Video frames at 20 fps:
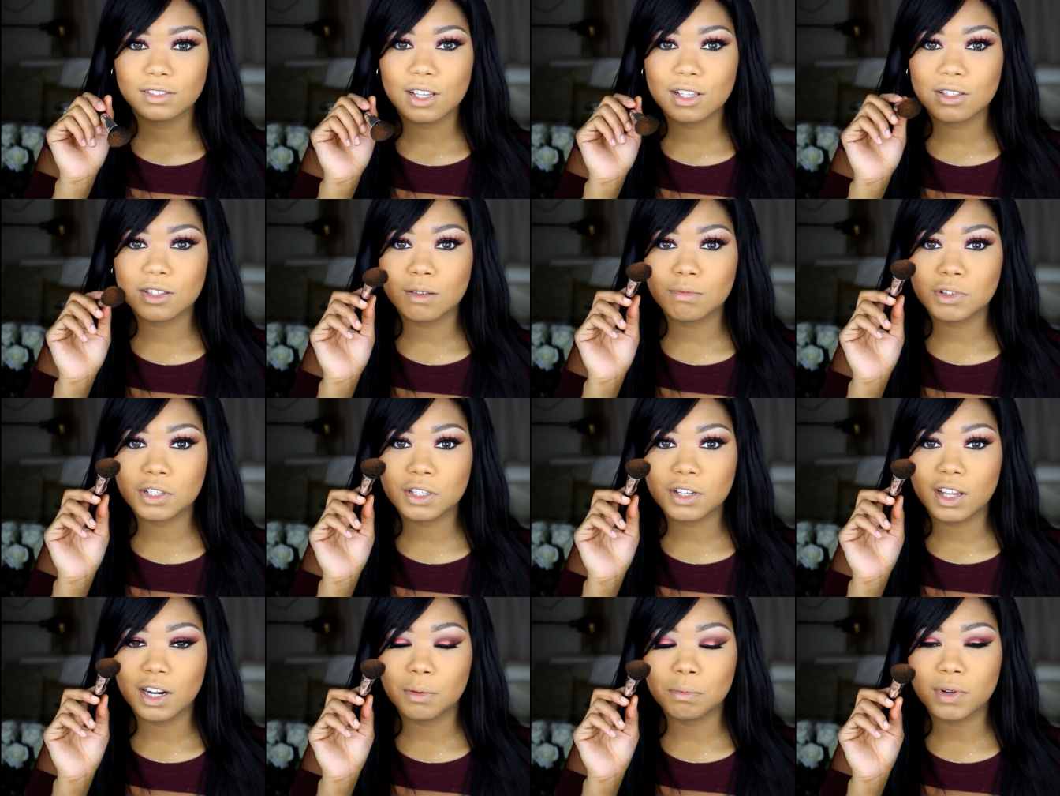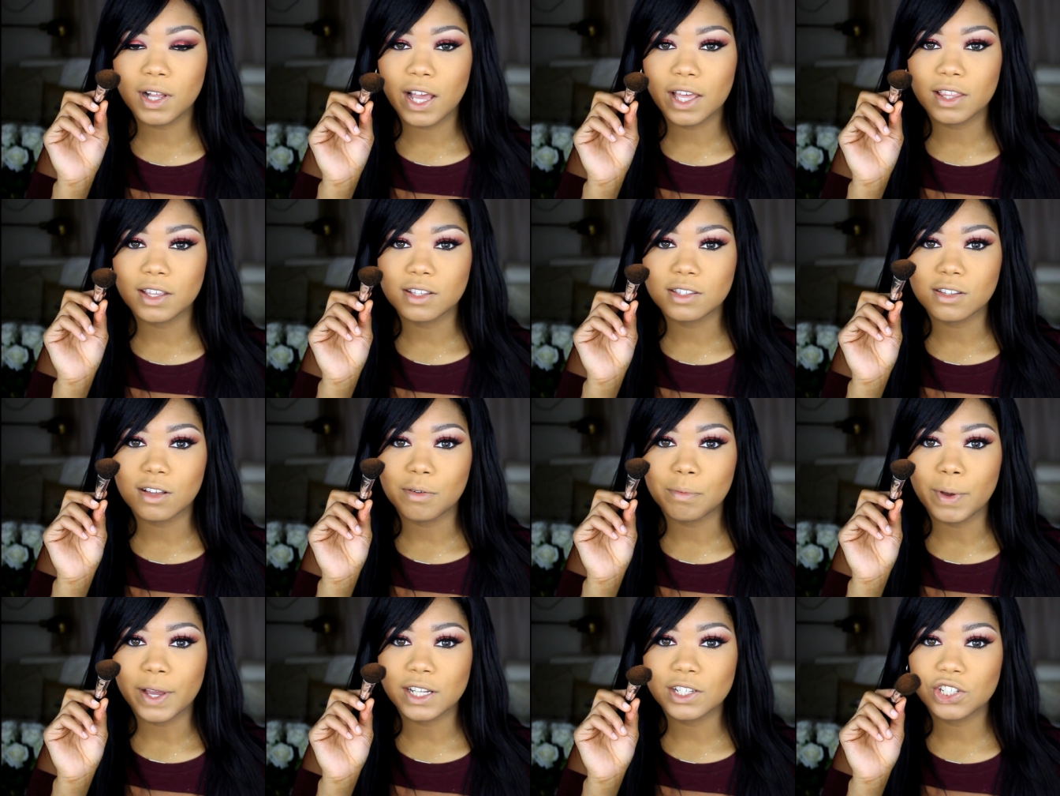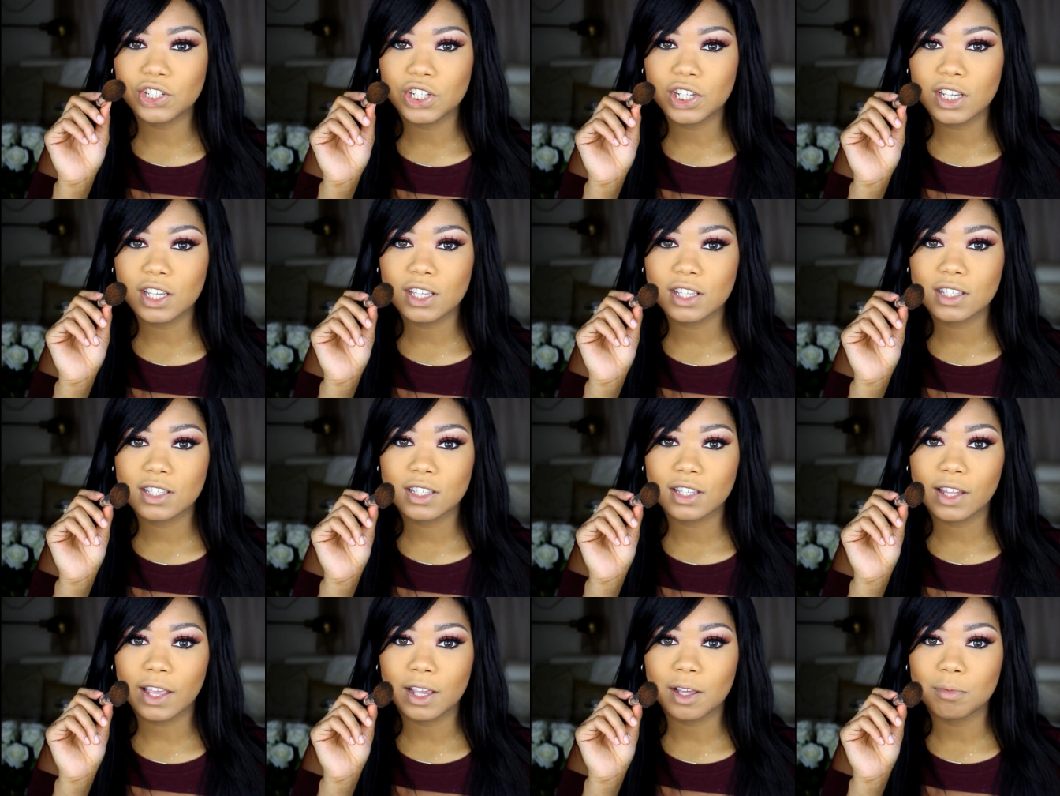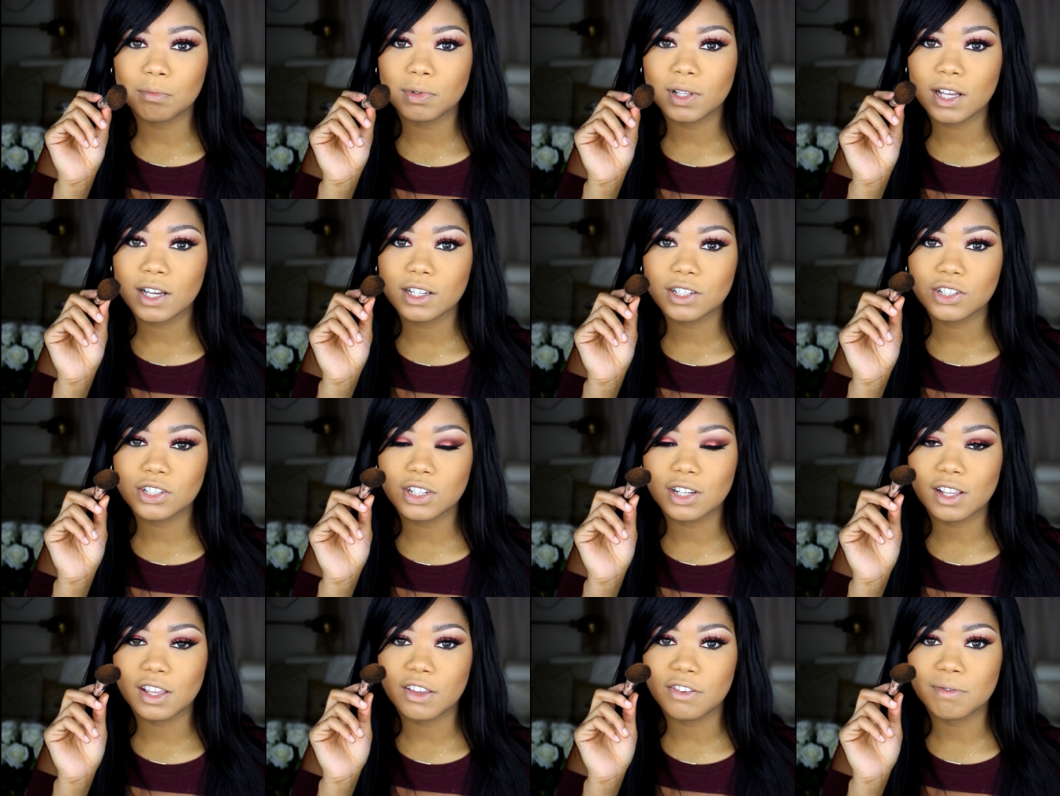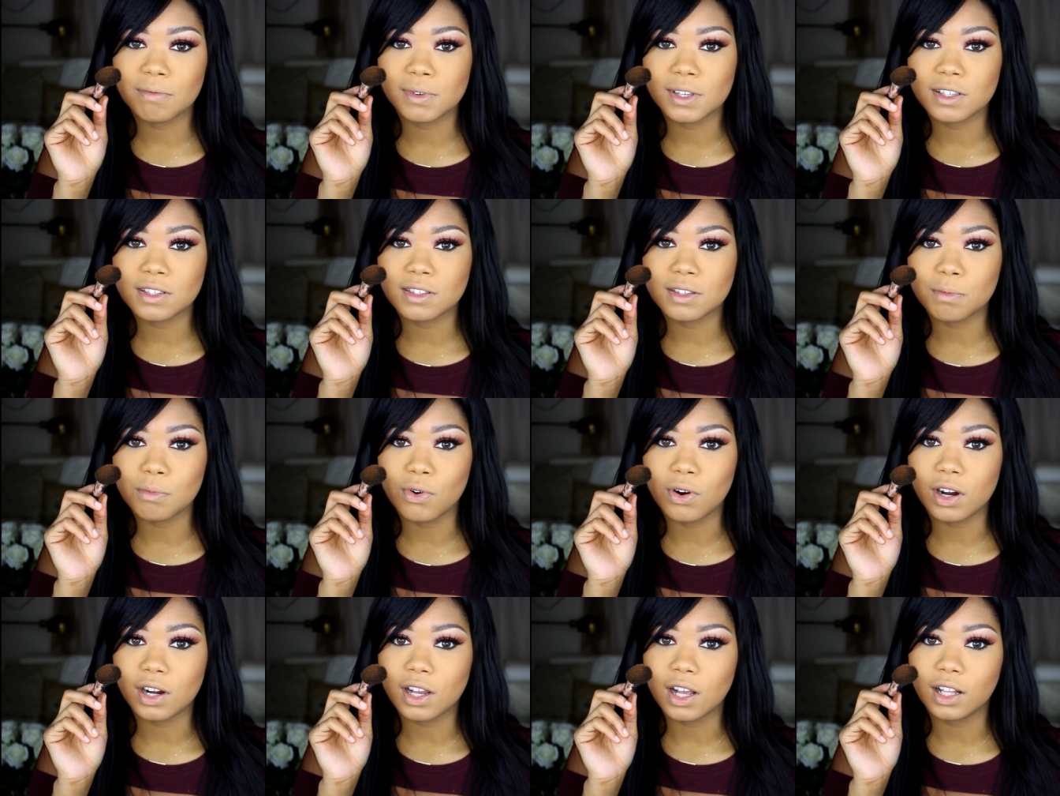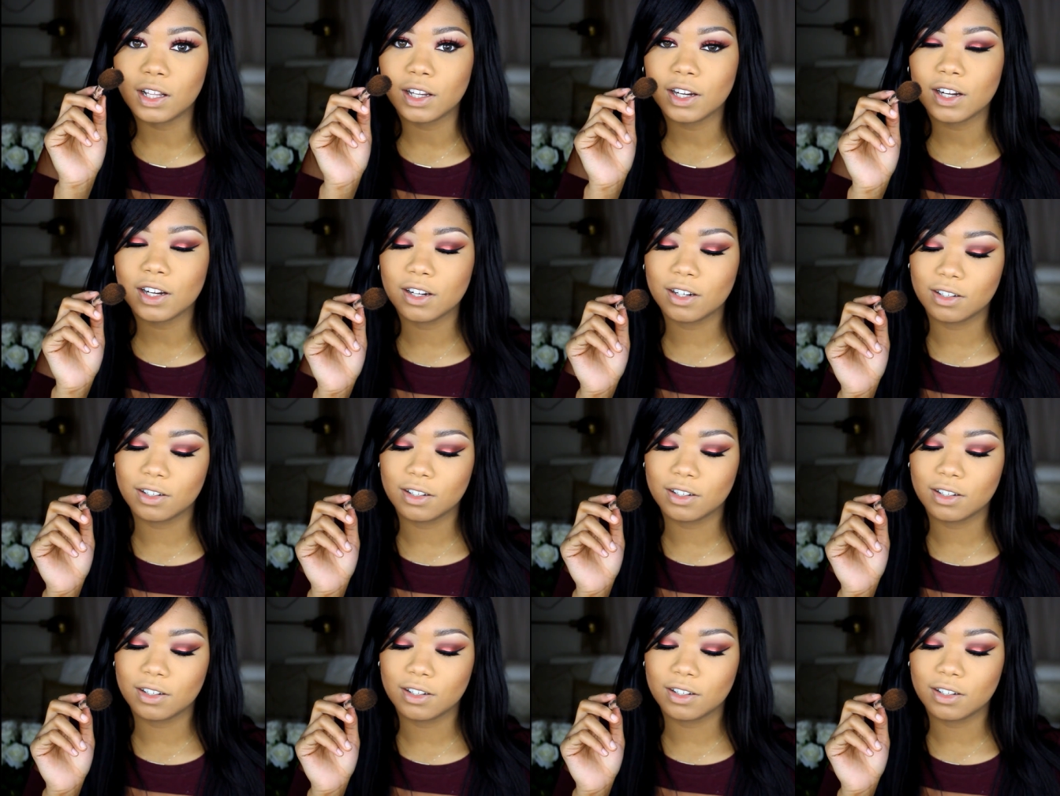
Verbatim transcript: So I'm just going to apply this on my cheeks like a blush and give me some more color.